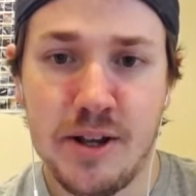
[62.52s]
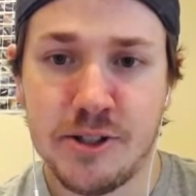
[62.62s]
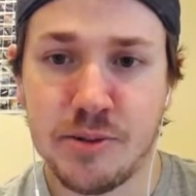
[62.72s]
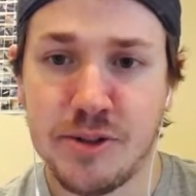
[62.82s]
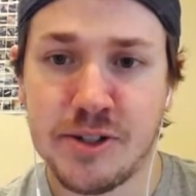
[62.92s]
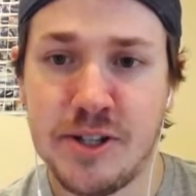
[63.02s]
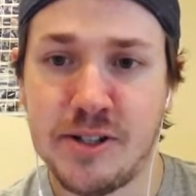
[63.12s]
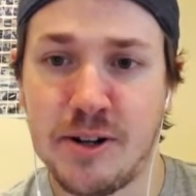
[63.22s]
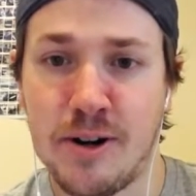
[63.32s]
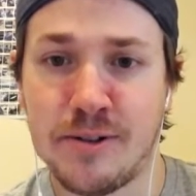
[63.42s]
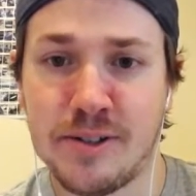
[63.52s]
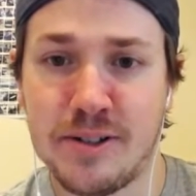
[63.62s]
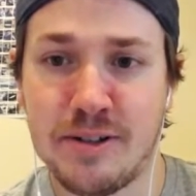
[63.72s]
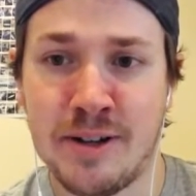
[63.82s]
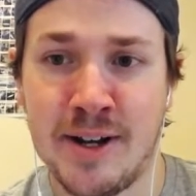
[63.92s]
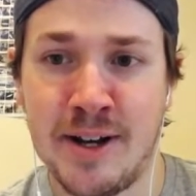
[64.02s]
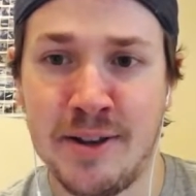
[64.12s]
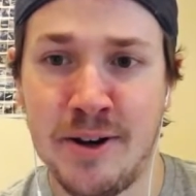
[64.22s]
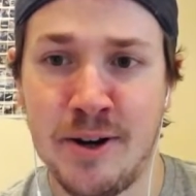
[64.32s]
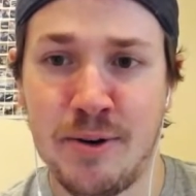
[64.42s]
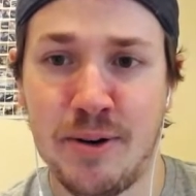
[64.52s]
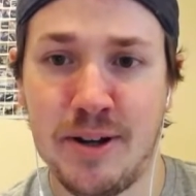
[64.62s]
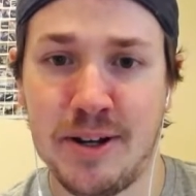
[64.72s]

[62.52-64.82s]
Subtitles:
Some risky starts, though.